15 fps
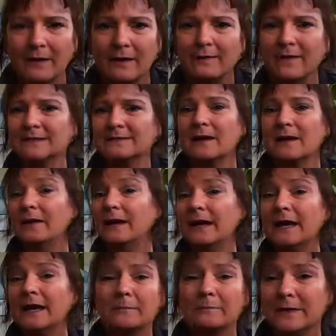and that's how
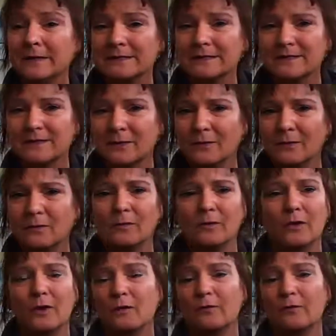any business owner will go